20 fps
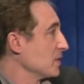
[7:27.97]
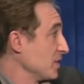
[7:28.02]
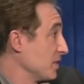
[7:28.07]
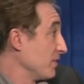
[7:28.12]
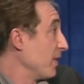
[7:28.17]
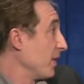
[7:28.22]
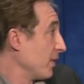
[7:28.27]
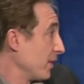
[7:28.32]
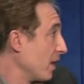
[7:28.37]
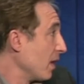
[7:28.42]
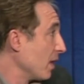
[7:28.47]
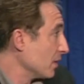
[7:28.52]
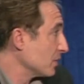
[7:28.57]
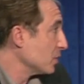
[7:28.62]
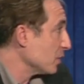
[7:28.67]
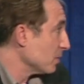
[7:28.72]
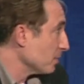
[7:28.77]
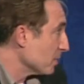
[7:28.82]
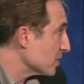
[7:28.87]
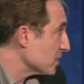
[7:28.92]
it's very hard
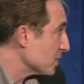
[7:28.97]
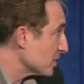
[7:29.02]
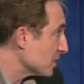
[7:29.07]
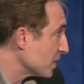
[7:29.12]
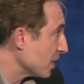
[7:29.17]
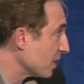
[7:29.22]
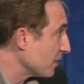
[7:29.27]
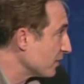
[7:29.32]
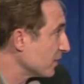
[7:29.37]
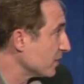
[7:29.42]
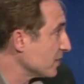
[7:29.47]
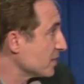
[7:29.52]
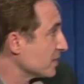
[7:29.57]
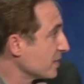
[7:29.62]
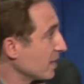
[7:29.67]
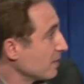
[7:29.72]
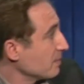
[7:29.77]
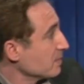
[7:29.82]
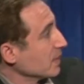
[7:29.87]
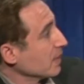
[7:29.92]
to immerse yourself in the
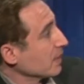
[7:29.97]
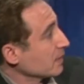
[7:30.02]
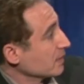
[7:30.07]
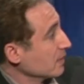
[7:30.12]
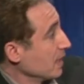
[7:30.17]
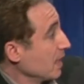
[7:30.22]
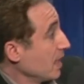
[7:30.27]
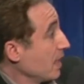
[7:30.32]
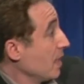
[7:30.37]
subject,